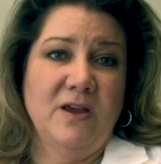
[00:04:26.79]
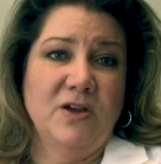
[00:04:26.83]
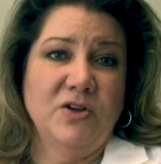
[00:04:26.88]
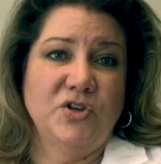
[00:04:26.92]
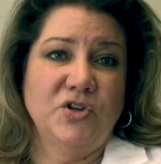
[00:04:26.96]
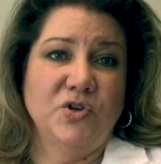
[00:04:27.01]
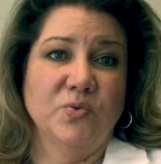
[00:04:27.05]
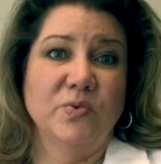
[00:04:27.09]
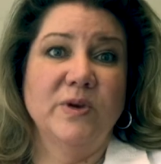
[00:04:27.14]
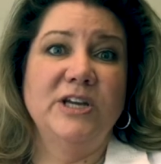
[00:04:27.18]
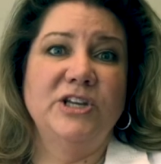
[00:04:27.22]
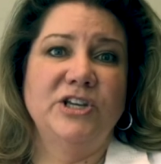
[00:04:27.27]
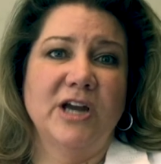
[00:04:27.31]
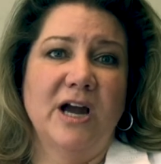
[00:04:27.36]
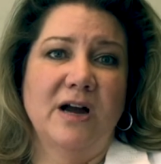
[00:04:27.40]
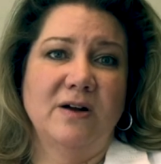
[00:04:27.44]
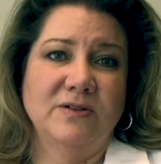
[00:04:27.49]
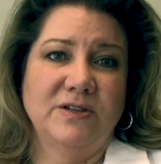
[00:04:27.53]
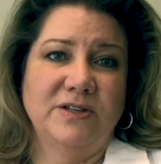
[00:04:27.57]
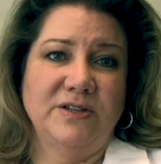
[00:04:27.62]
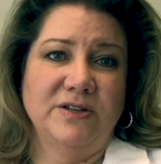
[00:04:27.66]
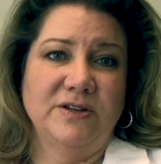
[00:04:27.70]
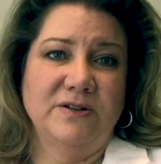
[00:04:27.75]
to reach
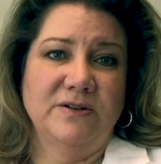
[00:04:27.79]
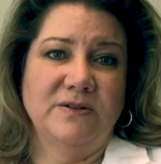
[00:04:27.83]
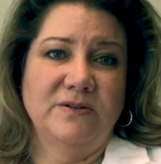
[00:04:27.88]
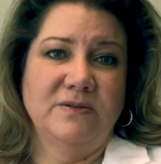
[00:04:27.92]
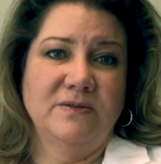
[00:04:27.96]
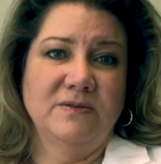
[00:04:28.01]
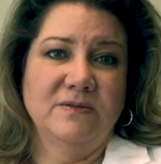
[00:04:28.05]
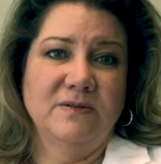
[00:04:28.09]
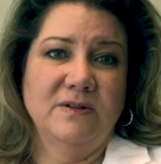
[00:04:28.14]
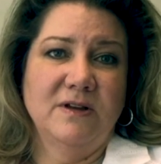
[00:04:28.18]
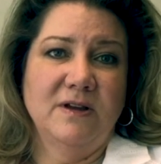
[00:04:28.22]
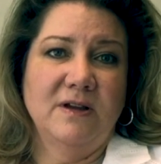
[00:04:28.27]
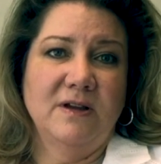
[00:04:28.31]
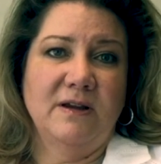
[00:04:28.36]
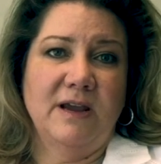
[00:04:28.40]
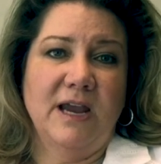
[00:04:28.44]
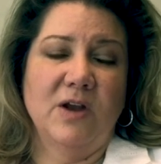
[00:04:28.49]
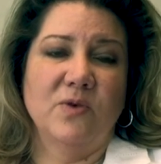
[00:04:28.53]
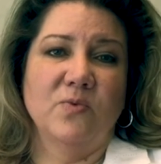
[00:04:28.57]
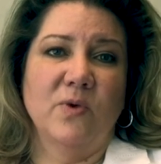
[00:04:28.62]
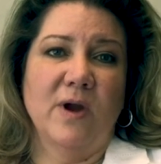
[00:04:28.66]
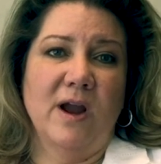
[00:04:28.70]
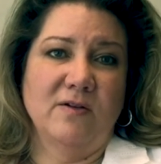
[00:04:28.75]
out to
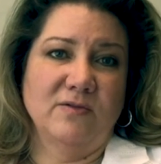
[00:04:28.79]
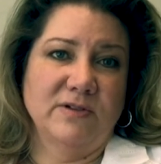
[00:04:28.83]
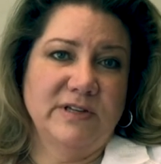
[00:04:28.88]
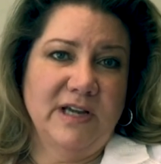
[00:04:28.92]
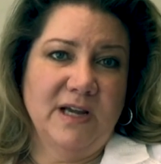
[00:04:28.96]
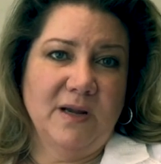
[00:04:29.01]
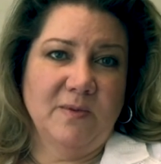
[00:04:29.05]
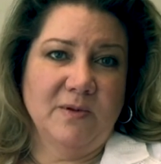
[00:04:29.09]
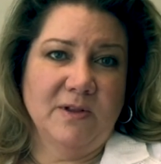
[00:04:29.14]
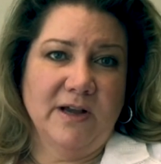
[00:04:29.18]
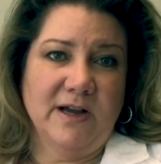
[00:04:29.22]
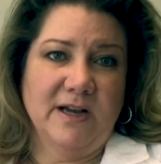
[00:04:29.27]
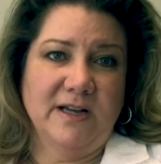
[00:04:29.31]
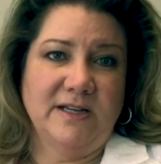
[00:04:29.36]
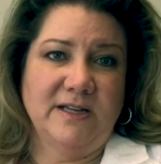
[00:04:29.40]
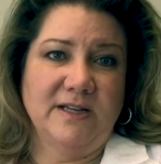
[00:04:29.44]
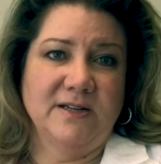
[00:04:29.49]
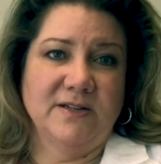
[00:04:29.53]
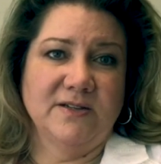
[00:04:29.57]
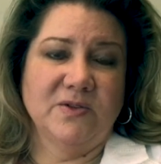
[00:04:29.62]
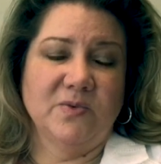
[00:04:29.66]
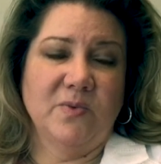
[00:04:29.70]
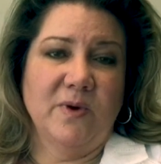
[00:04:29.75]
and roundtable
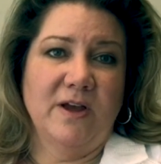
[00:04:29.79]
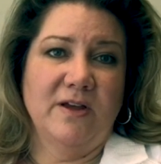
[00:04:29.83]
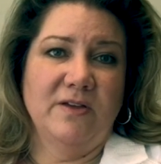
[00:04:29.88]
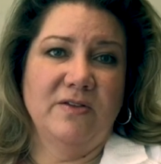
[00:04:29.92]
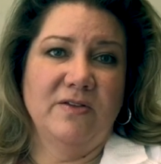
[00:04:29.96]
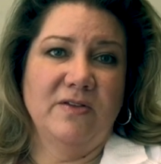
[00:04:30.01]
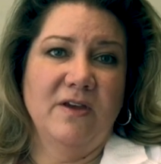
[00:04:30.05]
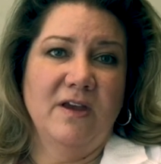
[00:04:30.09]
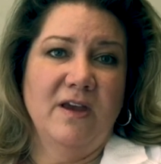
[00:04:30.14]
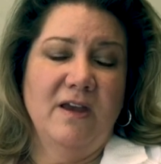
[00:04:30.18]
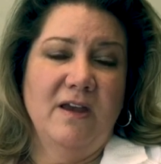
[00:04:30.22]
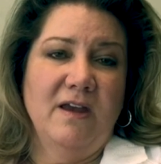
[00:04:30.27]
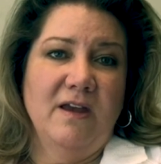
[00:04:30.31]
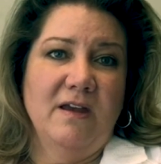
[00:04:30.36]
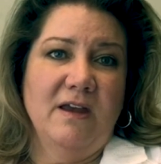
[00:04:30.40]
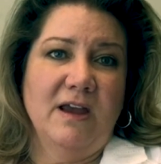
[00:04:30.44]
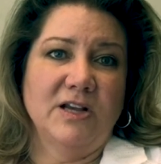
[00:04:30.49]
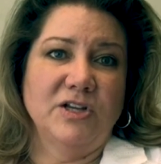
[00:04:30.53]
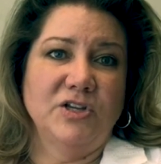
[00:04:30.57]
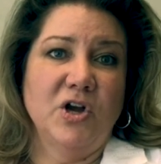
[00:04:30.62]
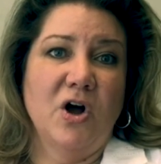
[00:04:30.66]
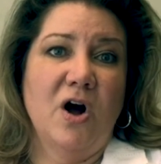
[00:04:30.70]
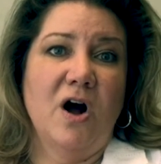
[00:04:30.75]
ideas with
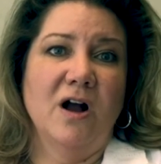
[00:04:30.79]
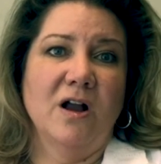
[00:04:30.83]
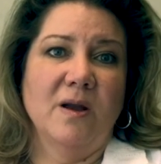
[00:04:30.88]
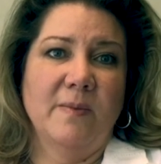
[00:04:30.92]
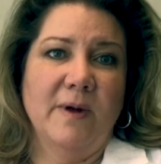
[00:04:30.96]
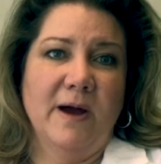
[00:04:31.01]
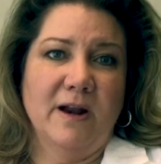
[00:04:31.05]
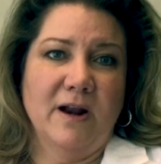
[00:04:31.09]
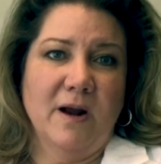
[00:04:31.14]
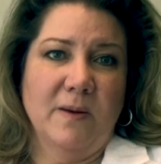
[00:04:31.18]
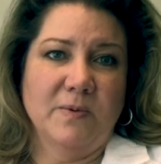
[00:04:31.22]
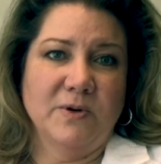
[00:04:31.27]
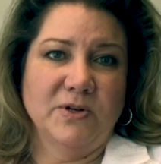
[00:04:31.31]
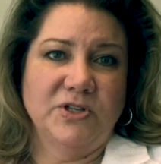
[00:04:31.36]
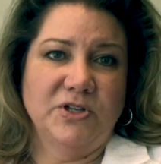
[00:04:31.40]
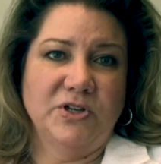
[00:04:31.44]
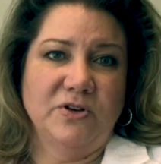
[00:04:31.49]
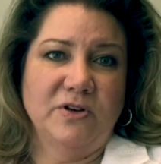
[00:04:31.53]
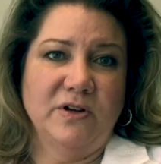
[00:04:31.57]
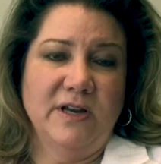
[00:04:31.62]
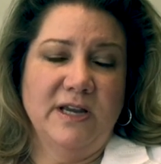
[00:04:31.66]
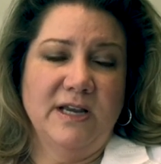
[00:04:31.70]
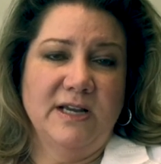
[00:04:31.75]
and talk about
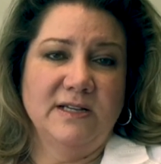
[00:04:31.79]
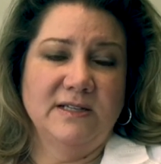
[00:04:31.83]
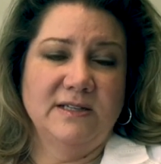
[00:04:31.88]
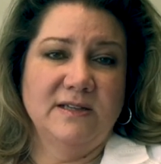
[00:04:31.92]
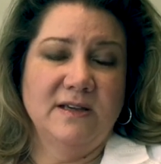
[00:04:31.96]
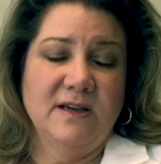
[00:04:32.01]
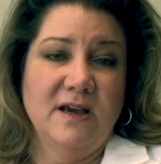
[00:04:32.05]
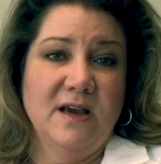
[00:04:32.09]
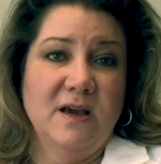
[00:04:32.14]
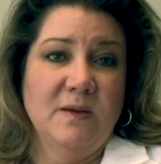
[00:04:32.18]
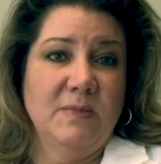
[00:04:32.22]
opportunities.